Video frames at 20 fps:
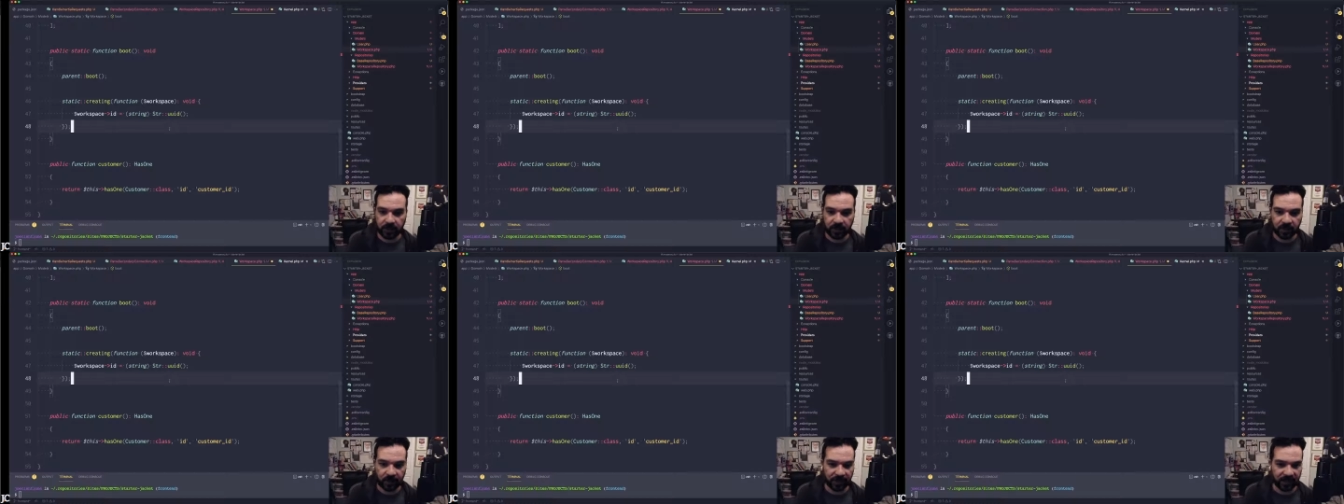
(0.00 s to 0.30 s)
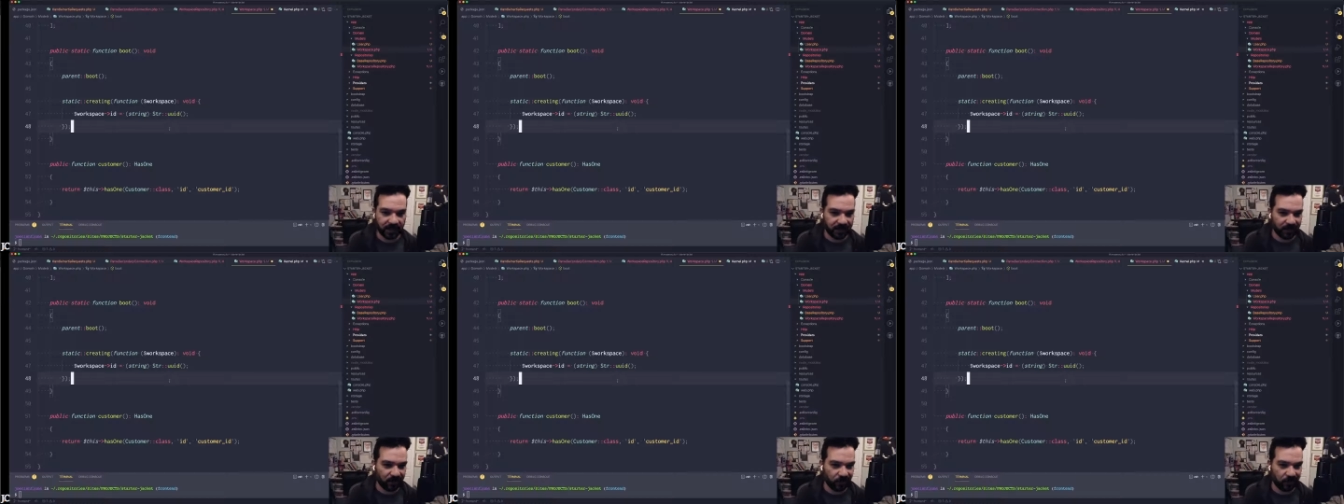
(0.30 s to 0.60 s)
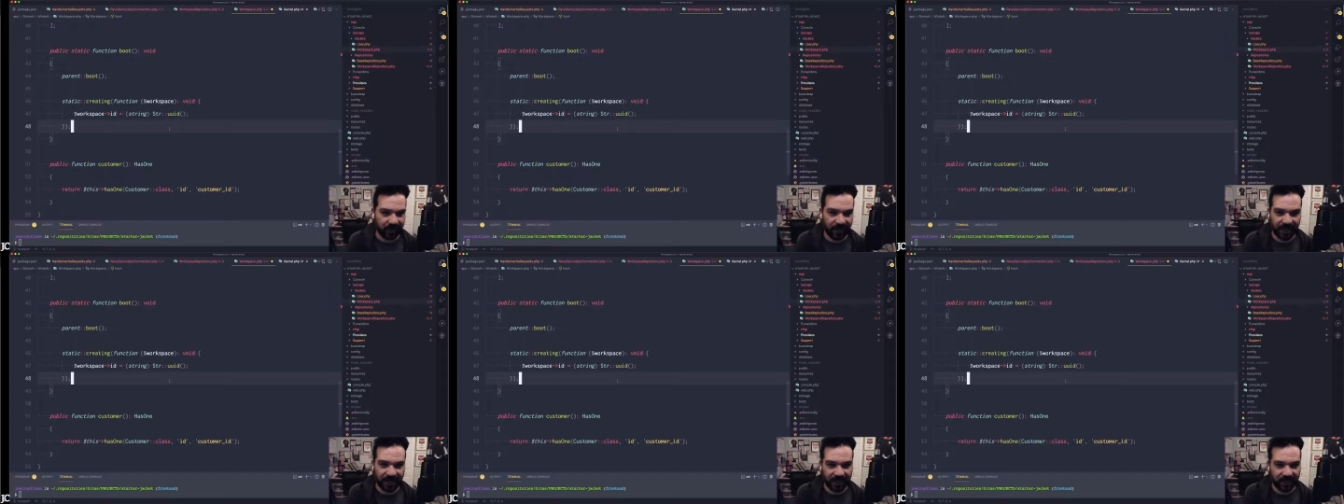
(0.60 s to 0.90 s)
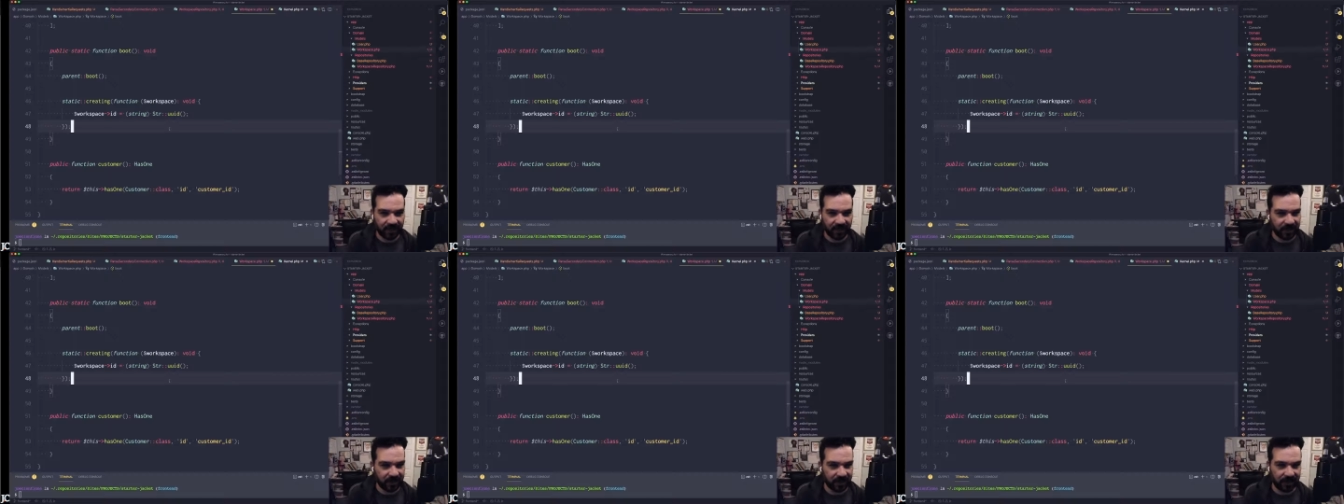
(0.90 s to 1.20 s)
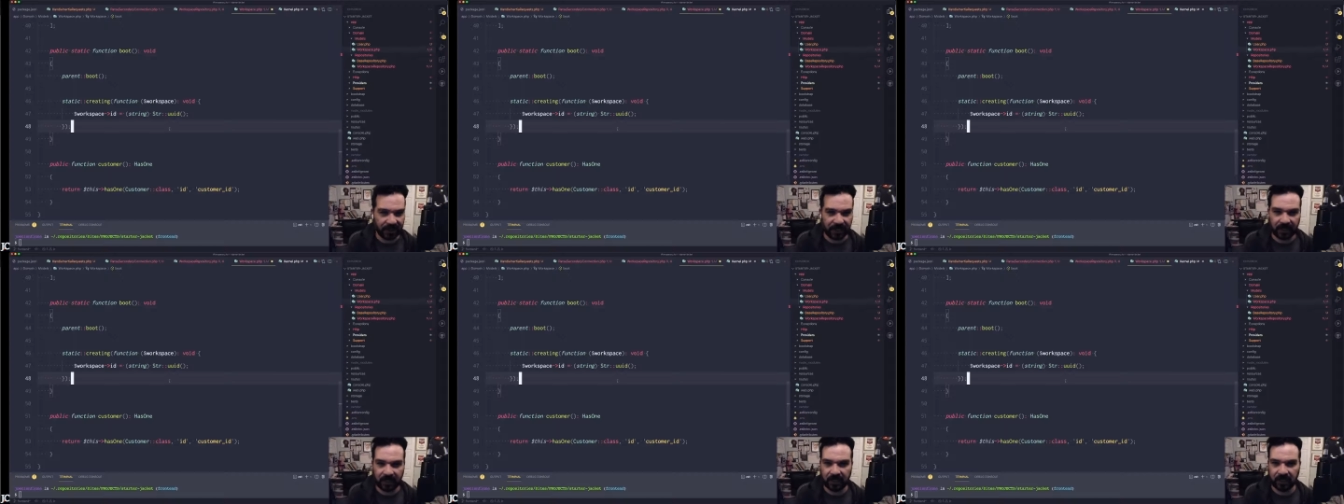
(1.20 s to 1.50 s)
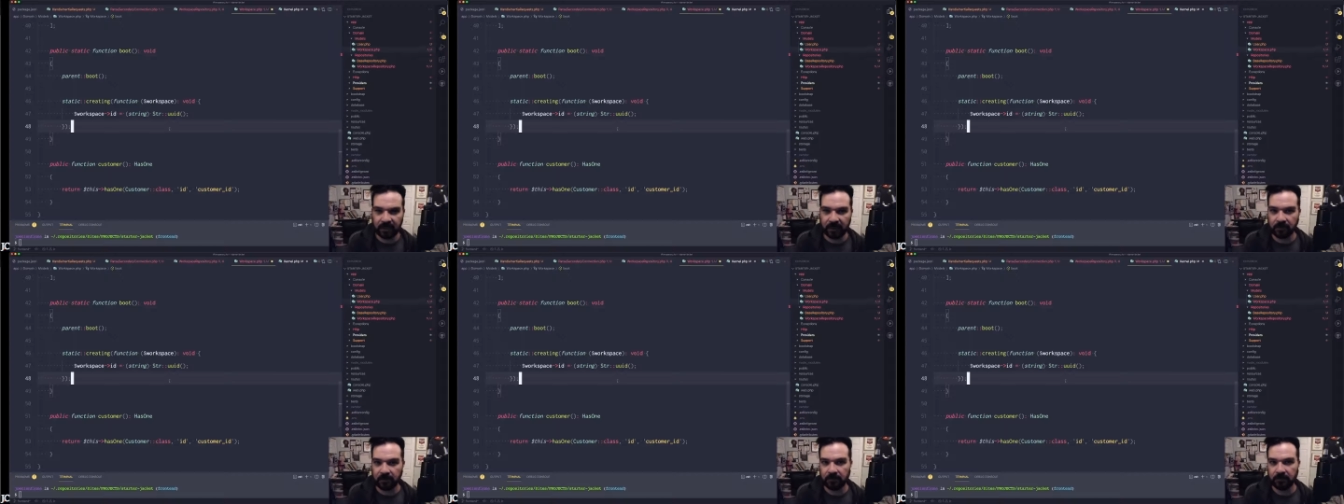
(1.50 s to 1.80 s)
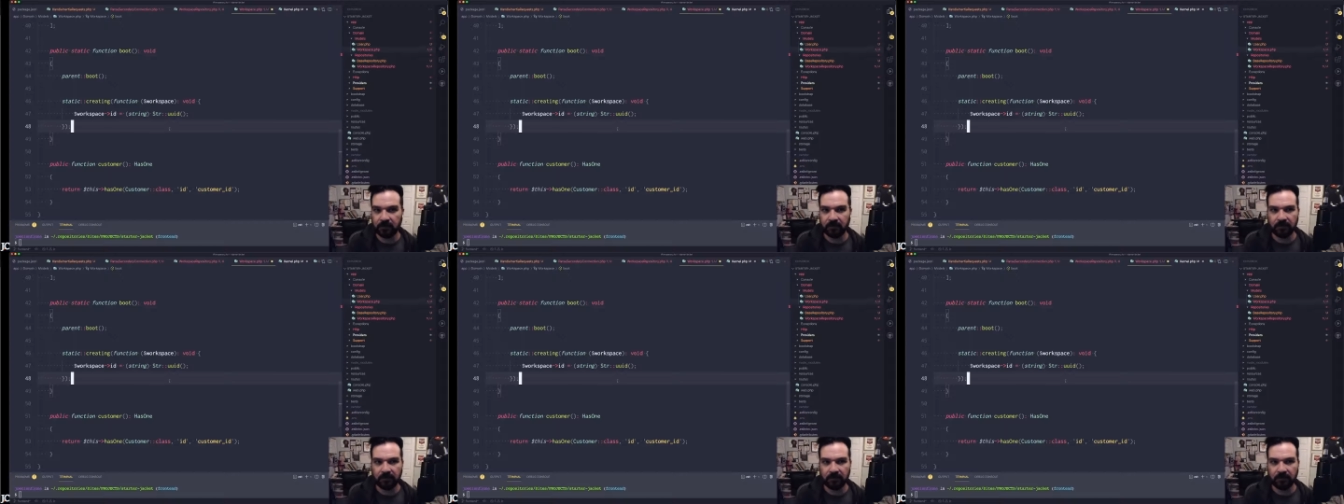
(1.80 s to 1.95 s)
So I think it's creating, deleting,